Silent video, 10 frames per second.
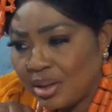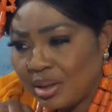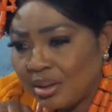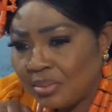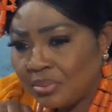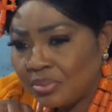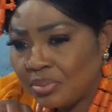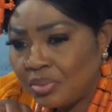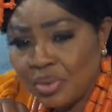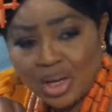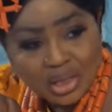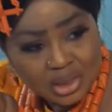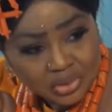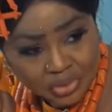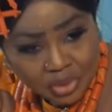Like, um, where is
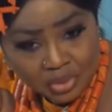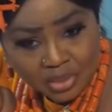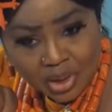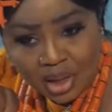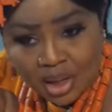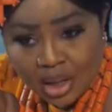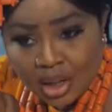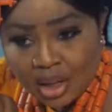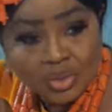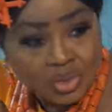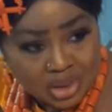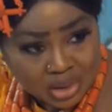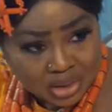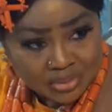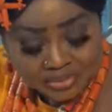she from and who is she?